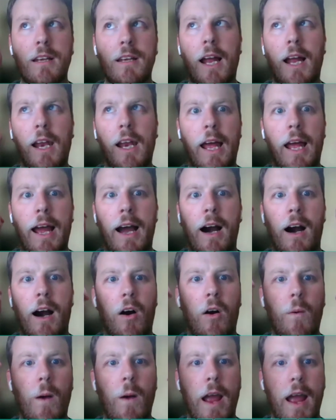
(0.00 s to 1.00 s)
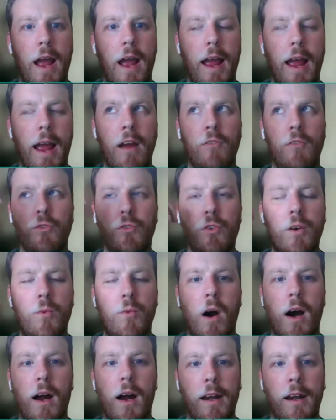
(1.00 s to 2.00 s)
allow
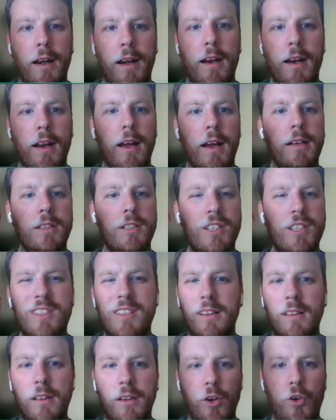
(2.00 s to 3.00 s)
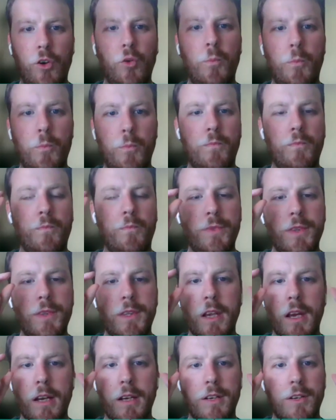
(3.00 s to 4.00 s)
everyone just a little,
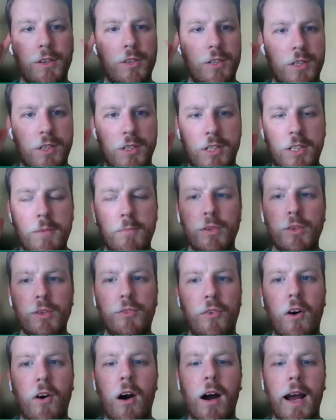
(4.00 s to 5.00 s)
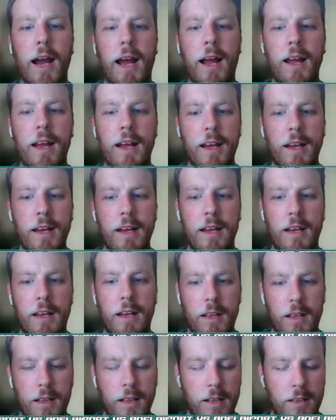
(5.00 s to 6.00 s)
just simplify
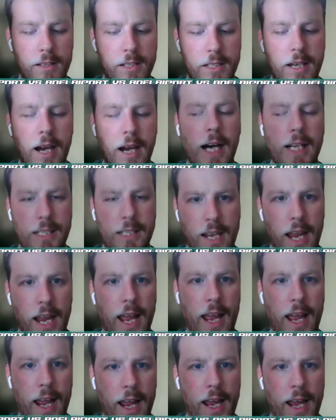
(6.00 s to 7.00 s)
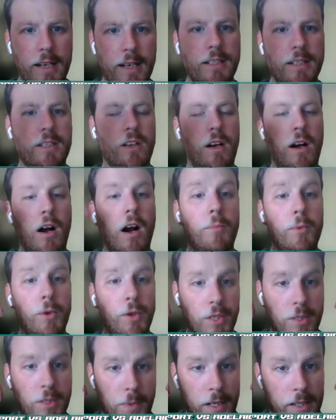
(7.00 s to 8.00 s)
the task at hand. I'm going to
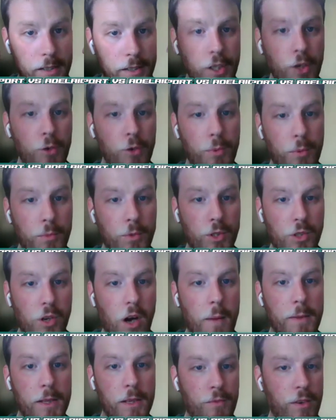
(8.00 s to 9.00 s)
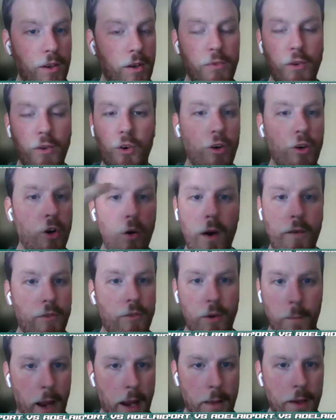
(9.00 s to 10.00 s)
spend a little bit more time in the midfield, whoever it
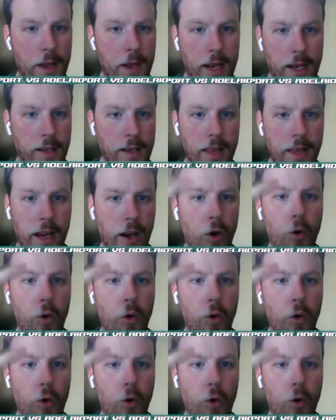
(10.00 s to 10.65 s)
may be. They all